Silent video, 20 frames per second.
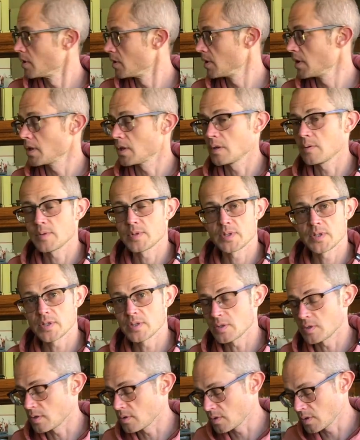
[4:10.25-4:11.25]
Yeah, that was
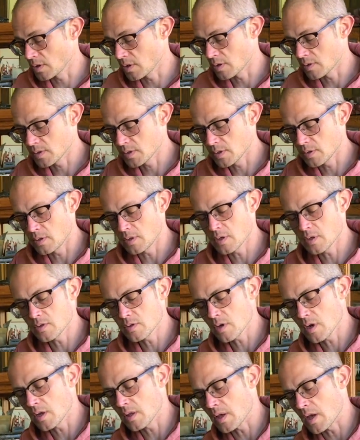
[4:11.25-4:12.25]
6 years ago. So you can
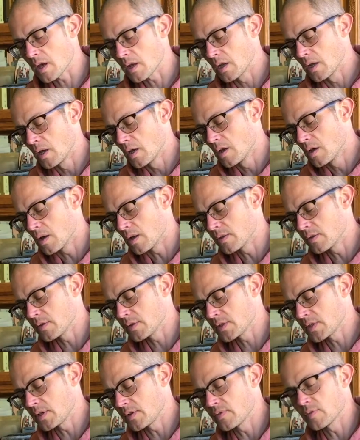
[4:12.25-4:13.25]
try that, although
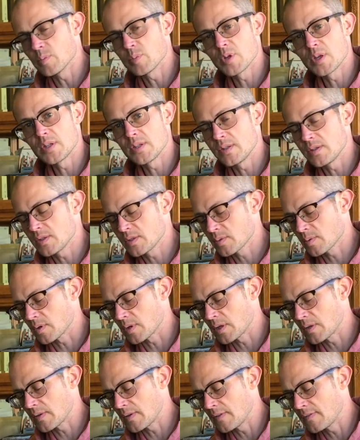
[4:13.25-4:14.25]
it's a different blend than this one.
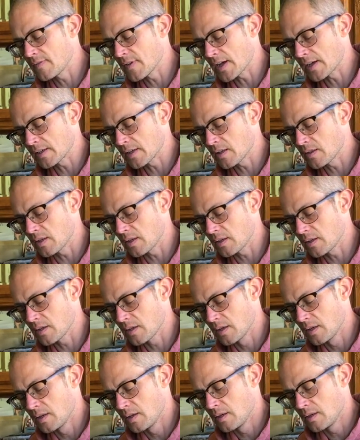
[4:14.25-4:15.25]
And in fact, I think,
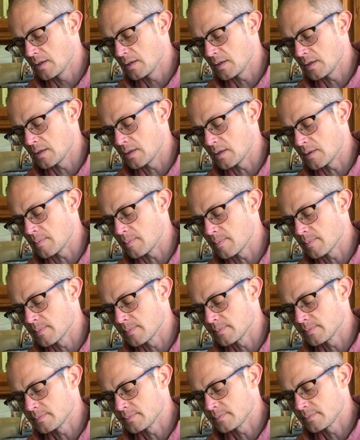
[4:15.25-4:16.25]

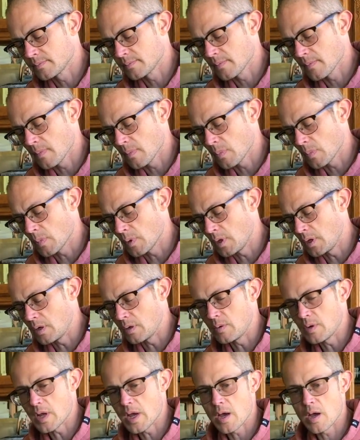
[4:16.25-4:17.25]
you know,
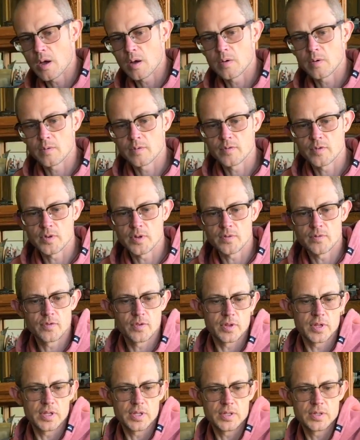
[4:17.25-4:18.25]
now for
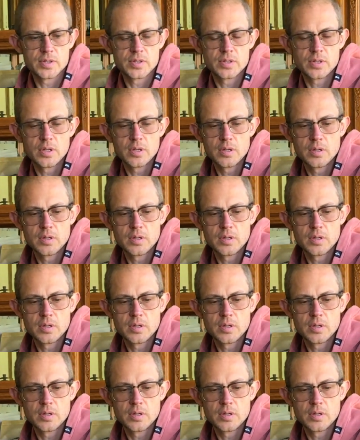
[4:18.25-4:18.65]
these,